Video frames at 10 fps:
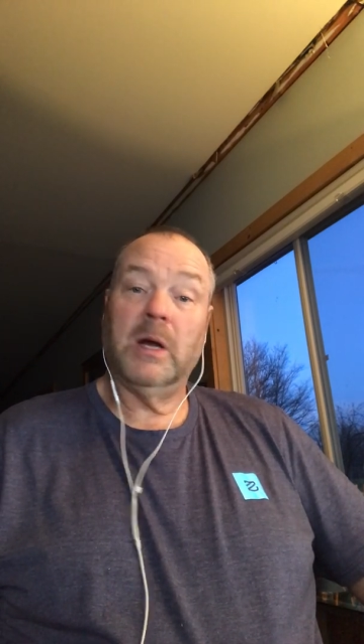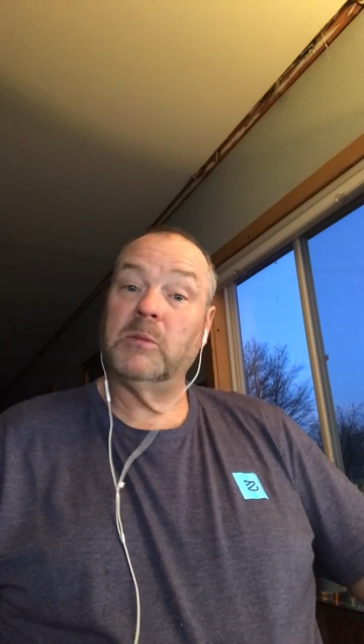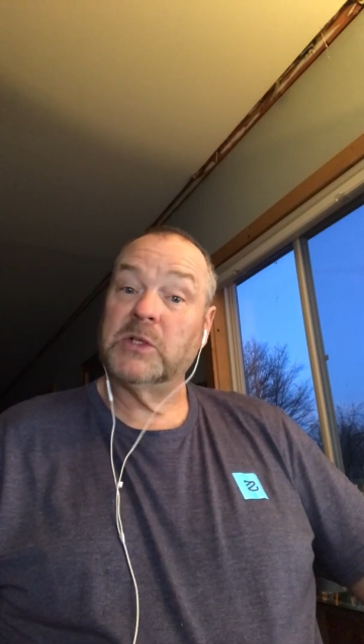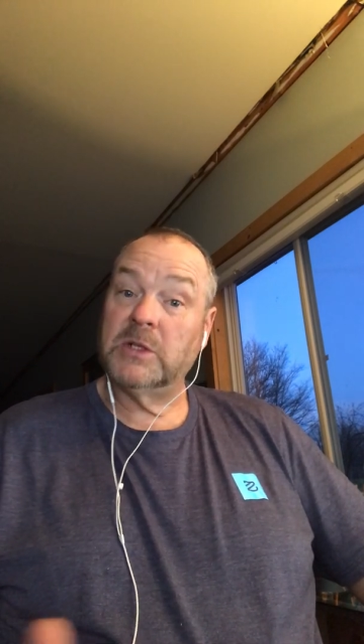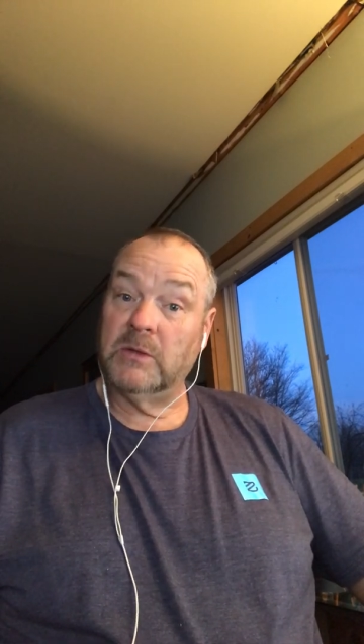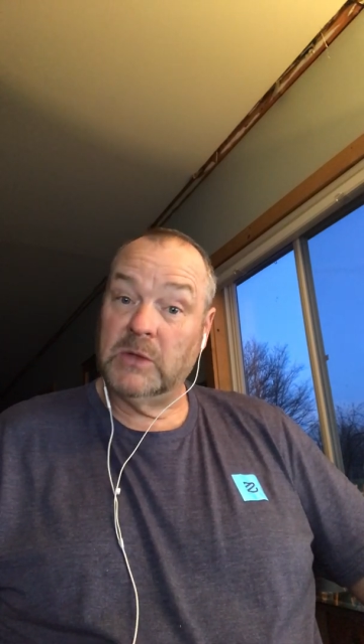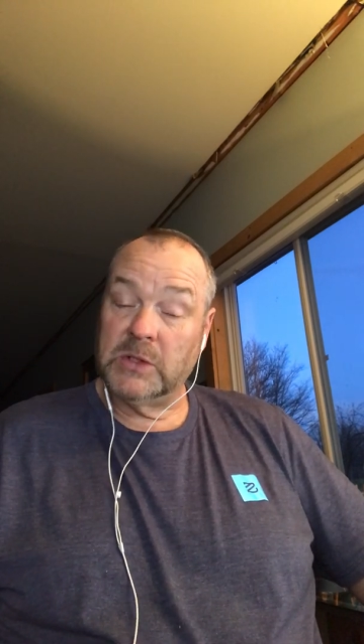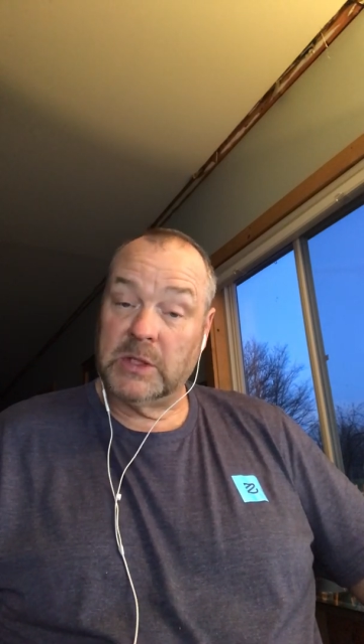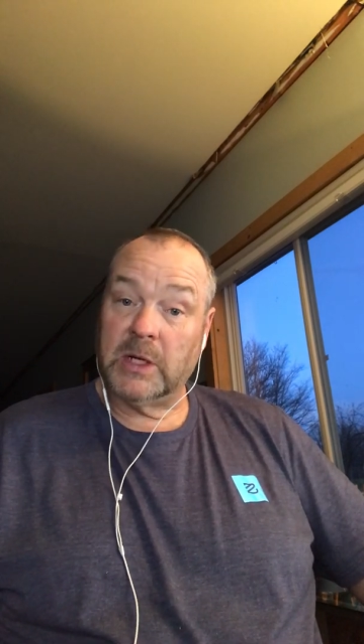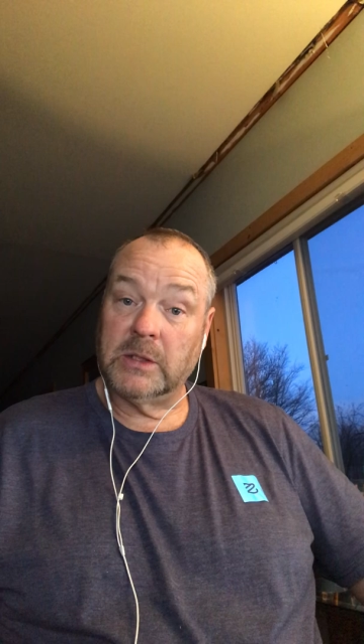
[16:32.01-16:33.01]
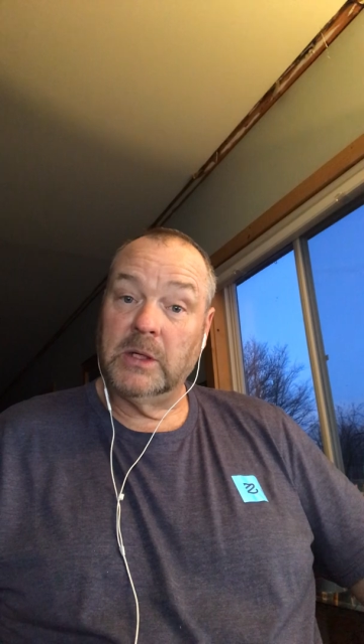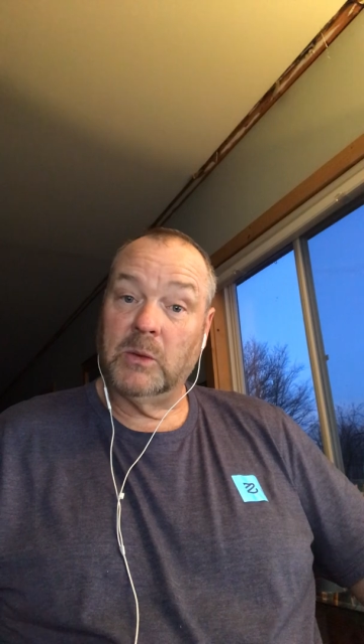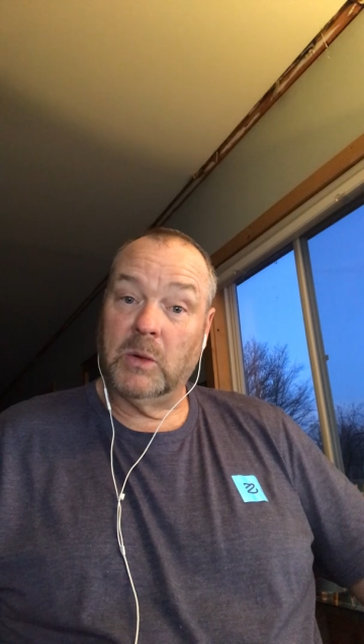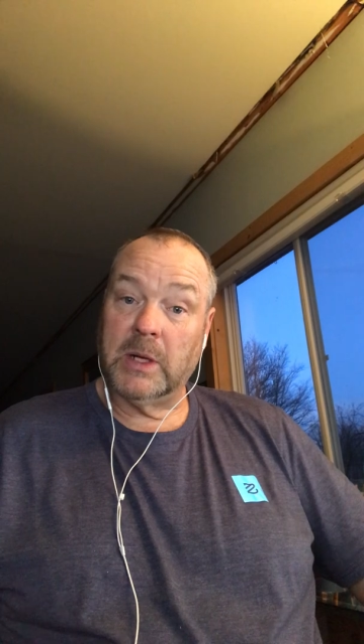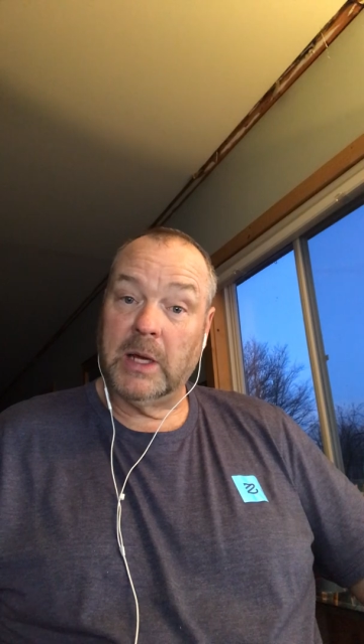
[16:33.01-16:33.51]
how much safety stock do you
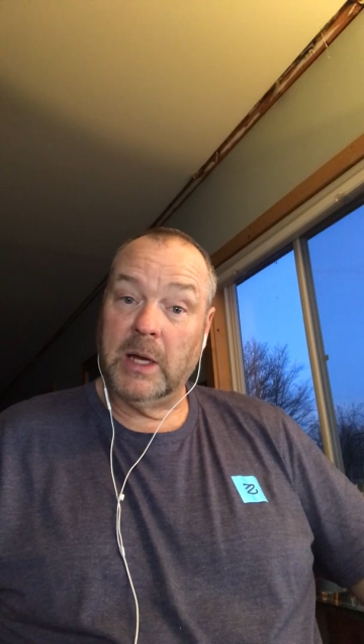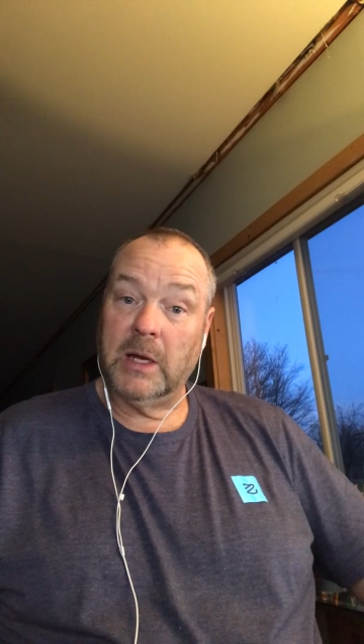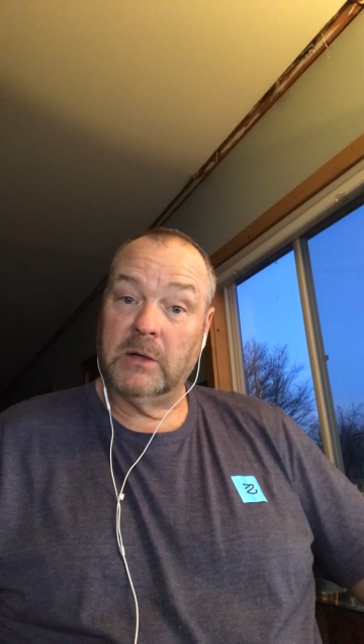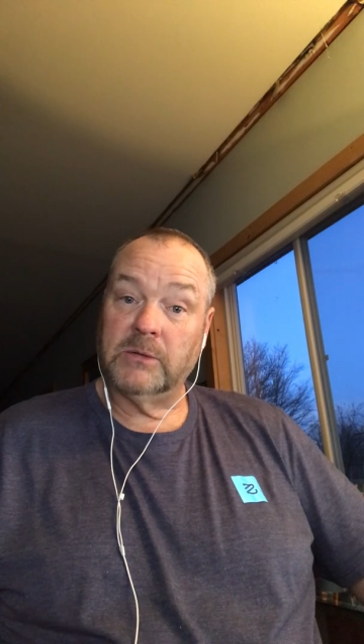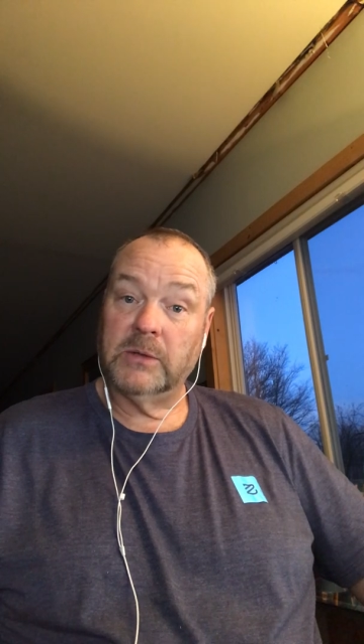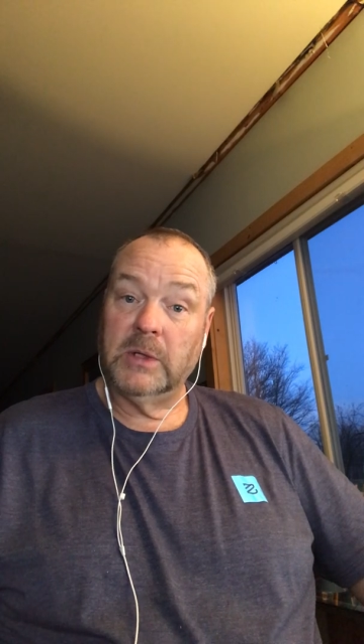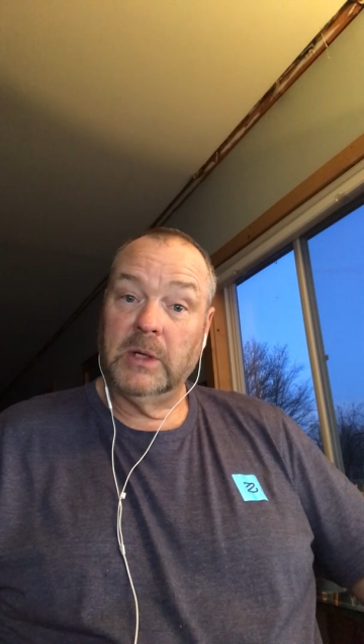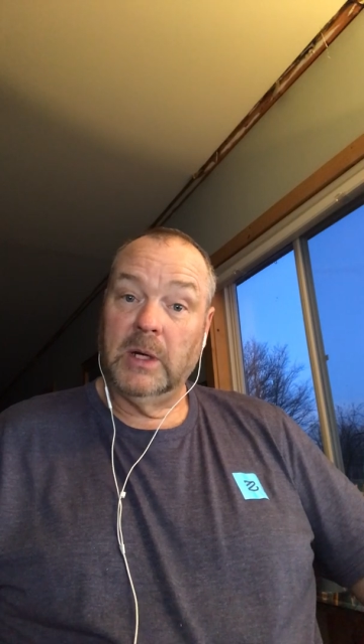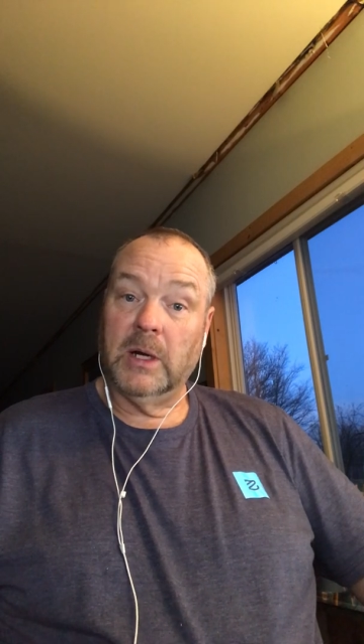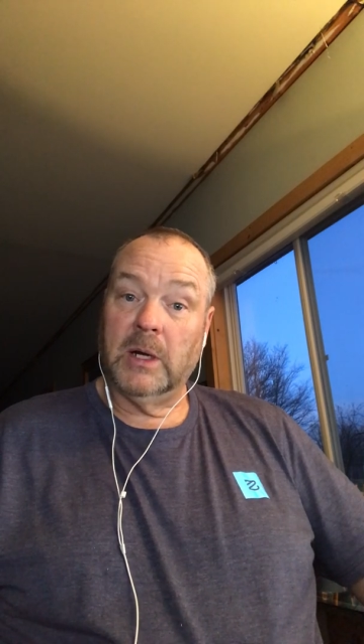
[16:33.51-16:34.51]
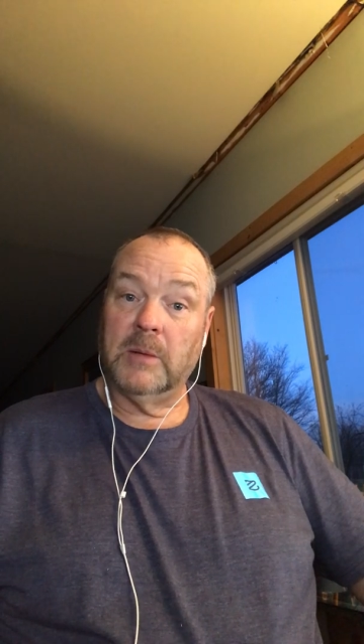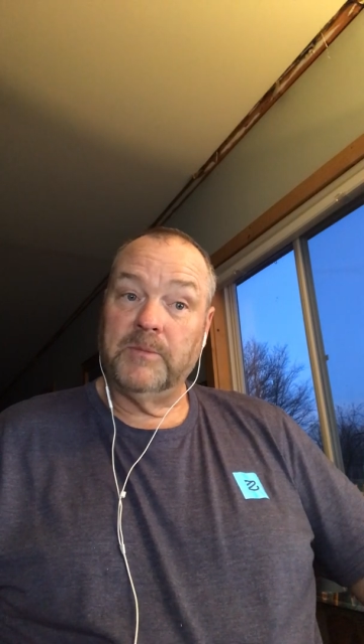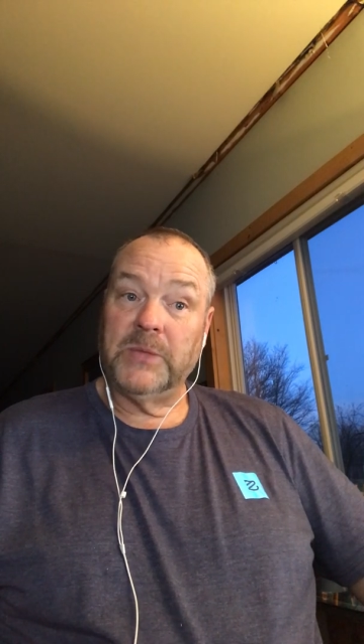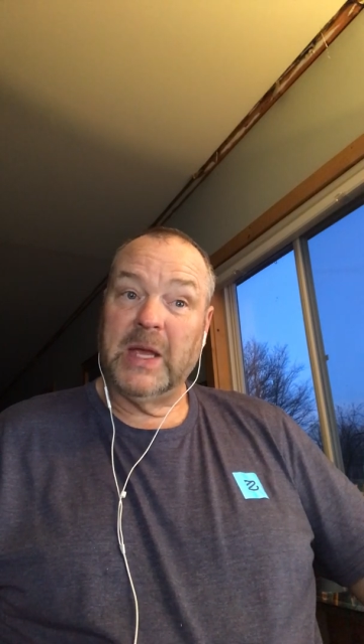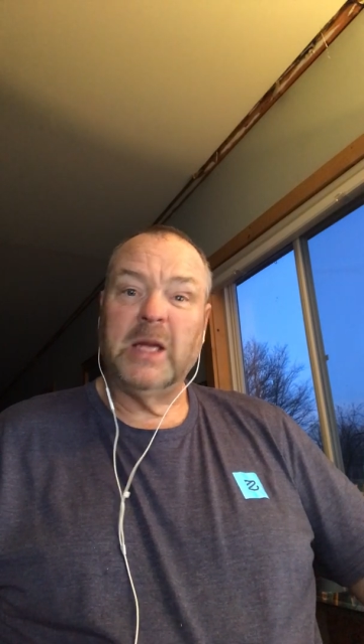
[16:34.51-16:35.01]
want to
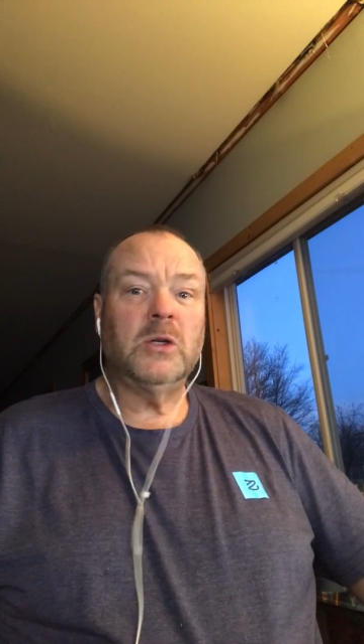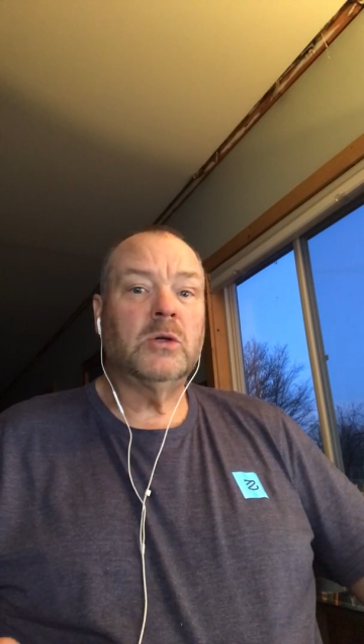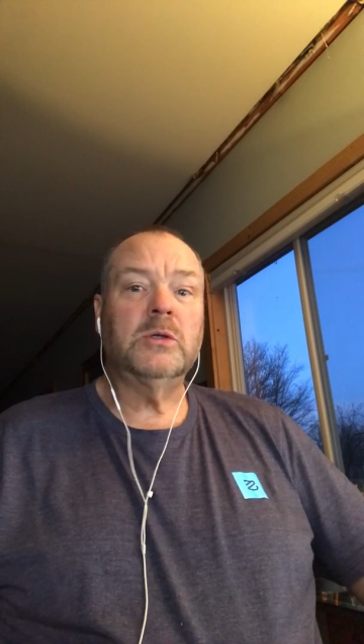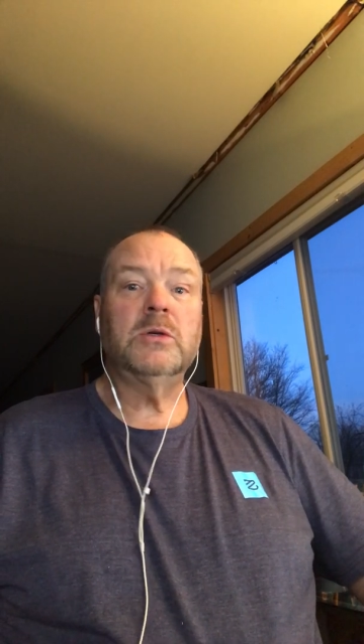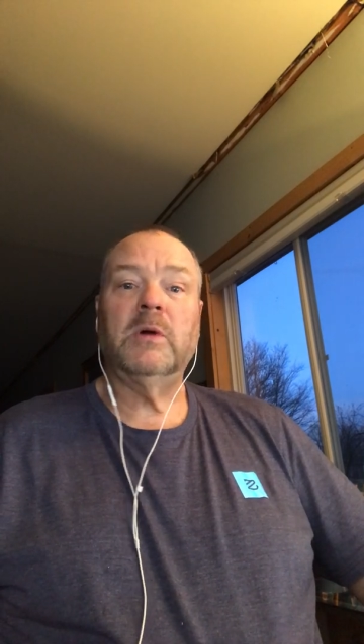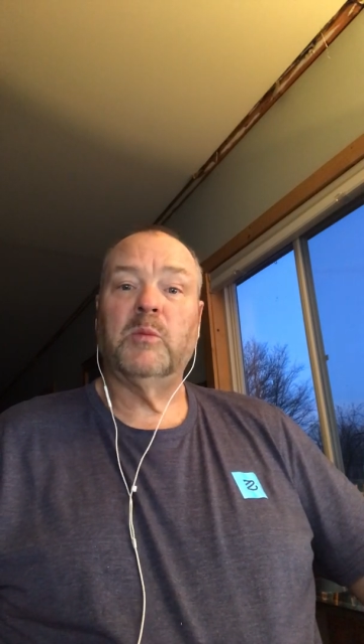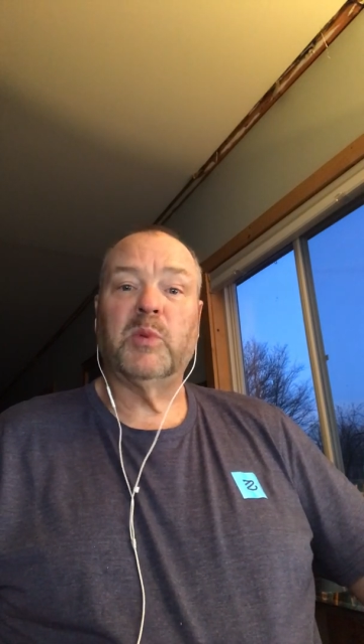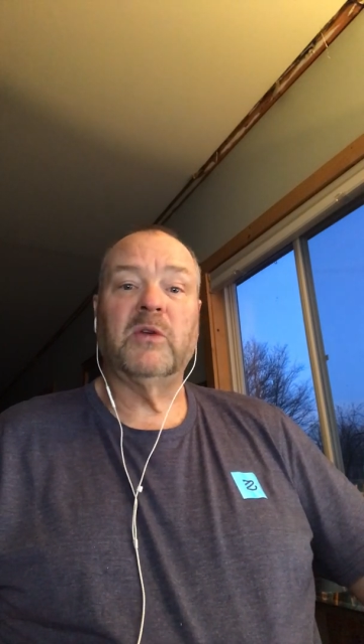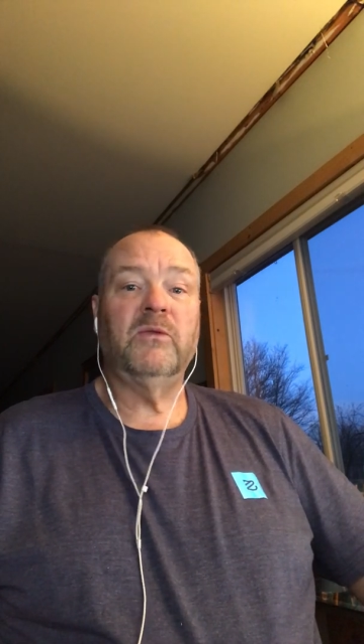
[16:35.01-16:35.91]
have? And could you have